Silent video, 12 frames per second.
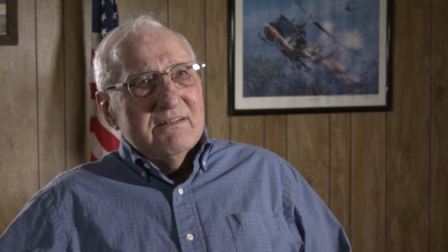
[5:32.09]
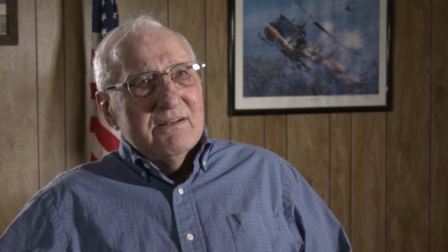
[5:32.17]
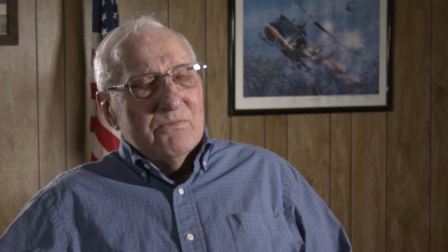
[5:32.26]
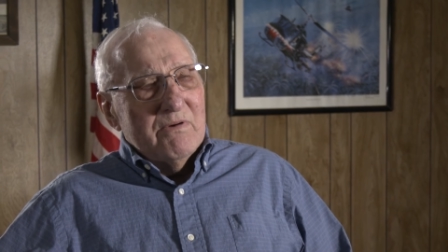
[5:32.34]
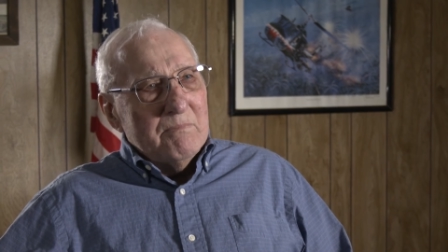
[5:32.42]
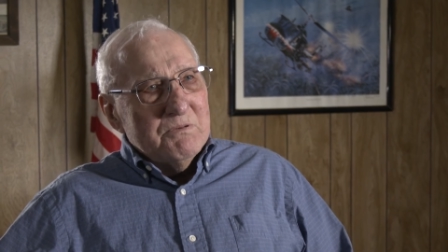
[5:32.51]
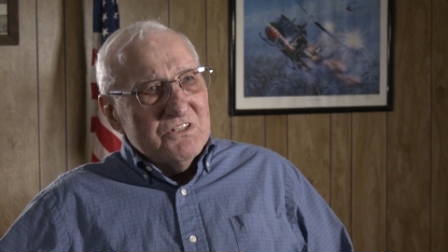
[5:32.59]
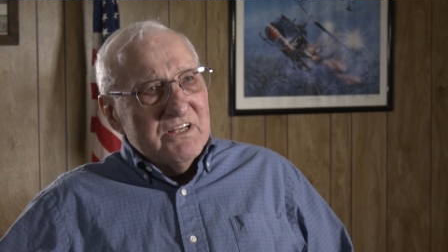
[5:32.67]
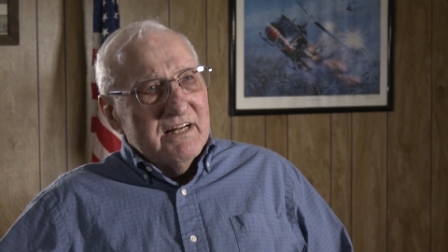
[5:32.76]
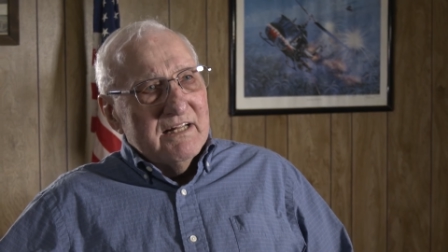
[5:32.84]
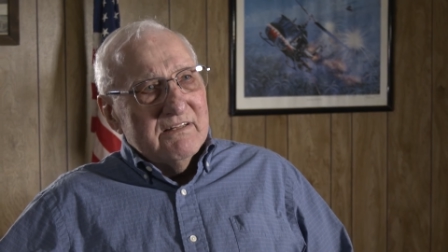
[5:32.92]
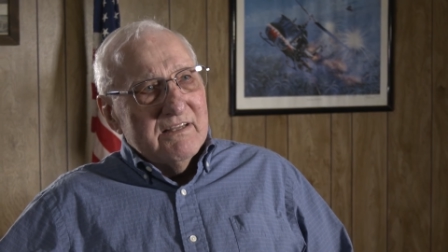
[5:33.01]
they're
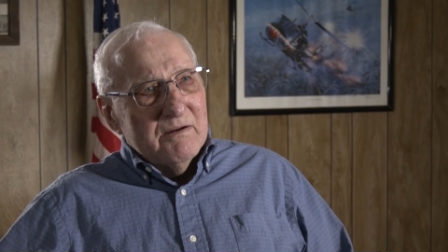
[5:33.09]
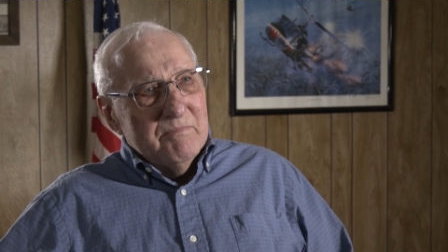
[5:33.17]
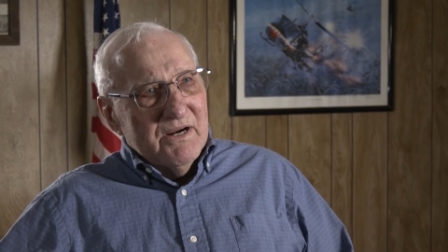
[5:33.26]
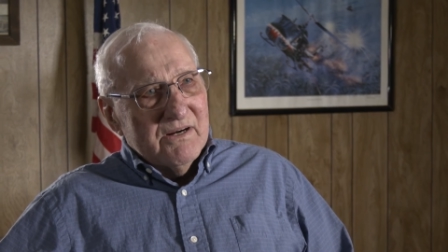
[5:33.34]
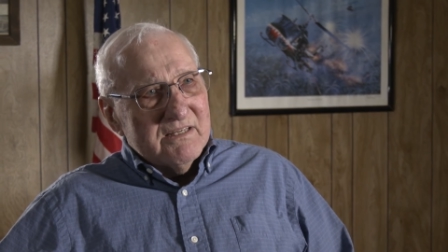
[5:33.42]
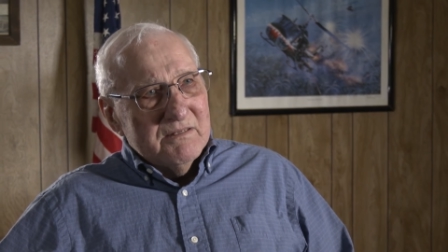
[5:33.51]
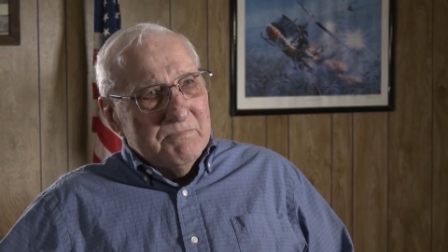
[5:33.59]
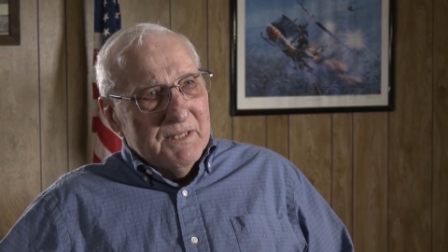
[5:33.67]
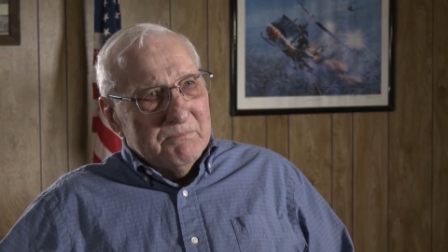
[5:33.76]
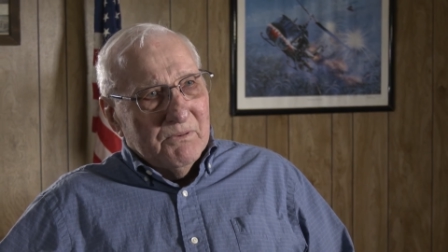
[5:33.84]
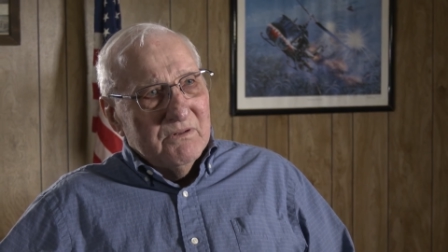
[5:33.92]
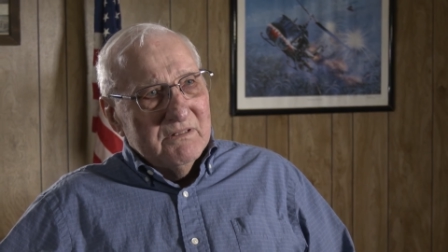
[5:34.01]
representing the American
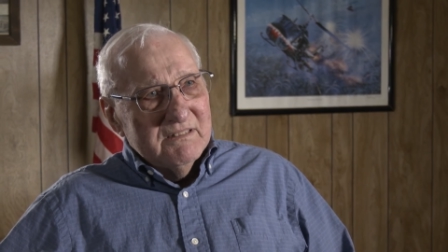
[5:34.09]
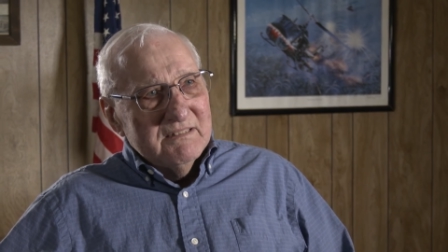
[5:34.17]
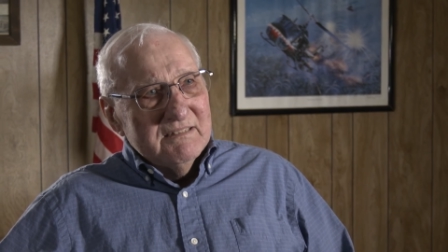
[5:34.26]
people.